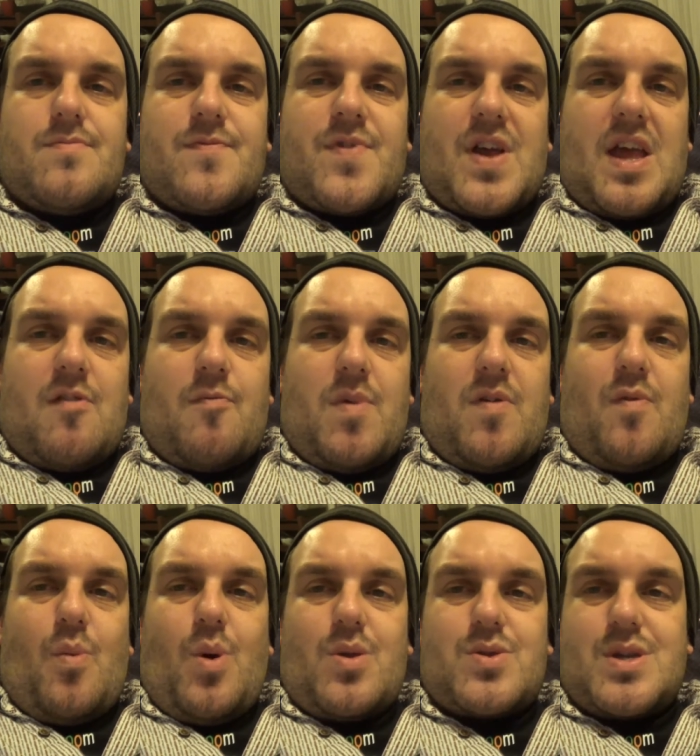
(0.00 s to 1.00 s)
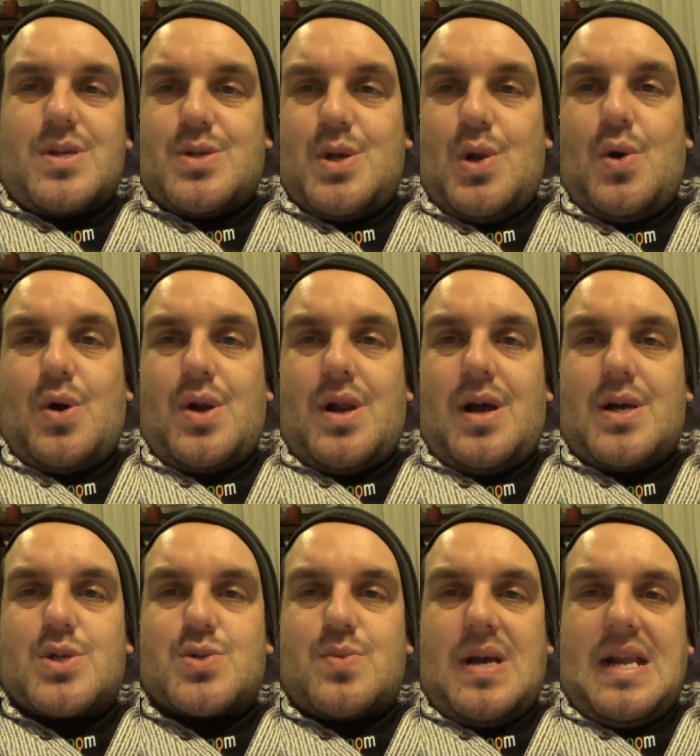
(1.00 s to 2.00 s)
forgive me for wanting to look
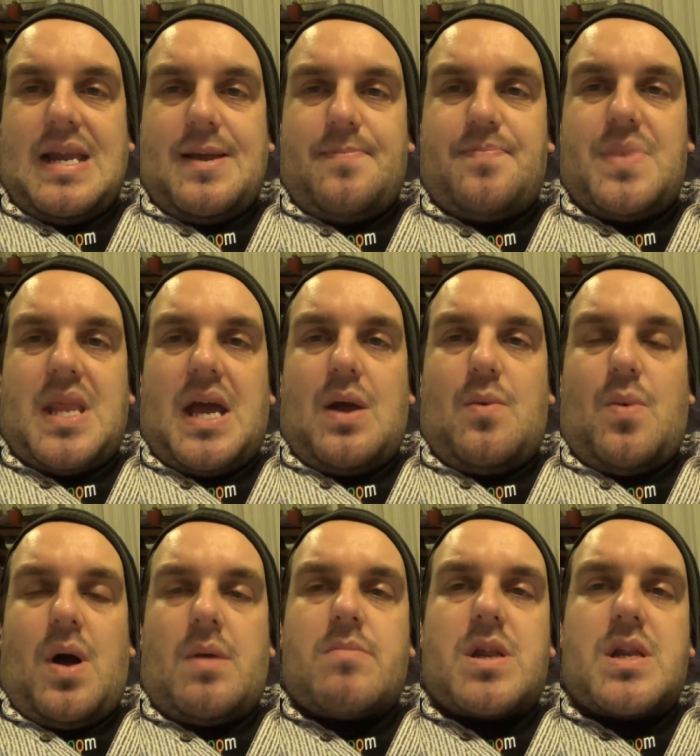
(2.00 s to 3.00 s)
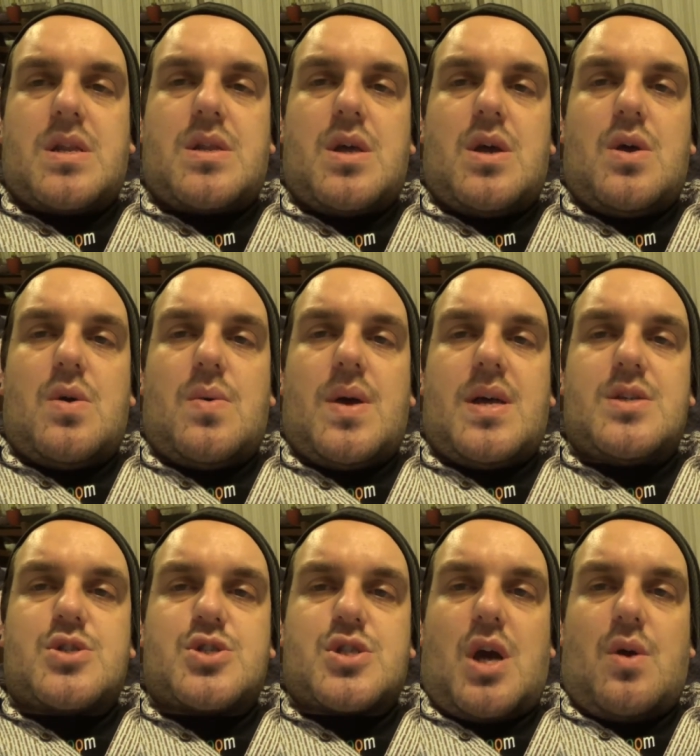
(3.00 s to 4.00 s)
nice, really. Now, what I'm going to do is
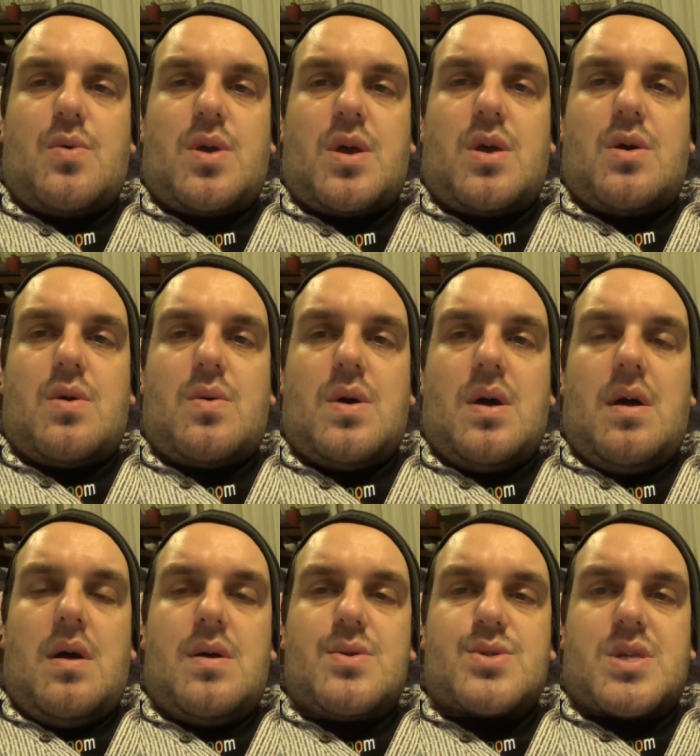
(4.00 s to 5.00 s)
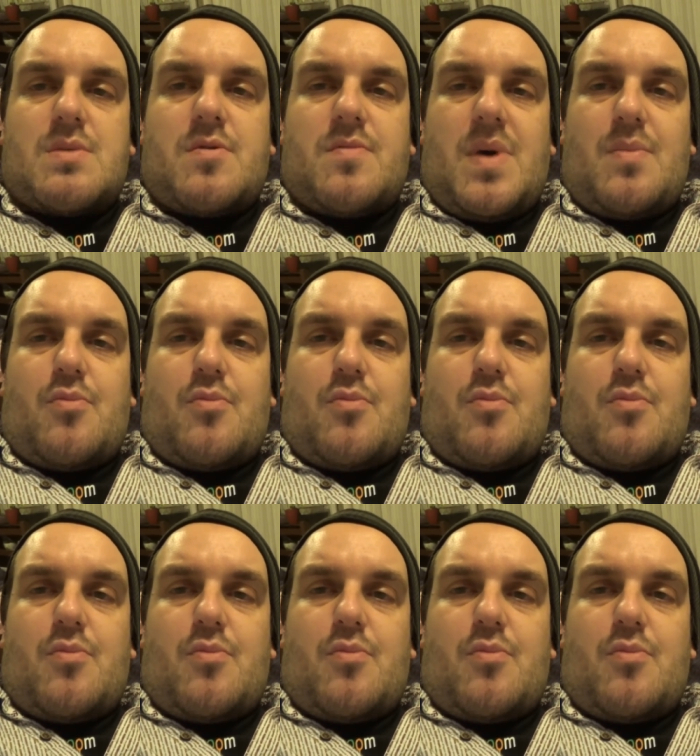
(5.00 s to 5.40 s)
show you some of my